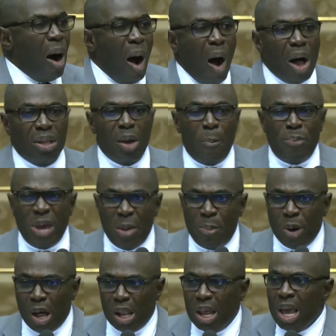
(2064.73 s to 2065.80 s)
all the
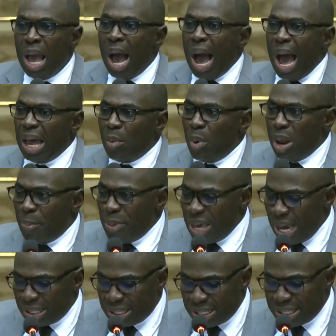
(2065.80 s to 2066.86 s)
people and will
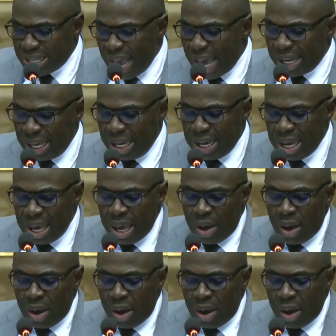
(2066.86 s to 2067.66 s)
be a steady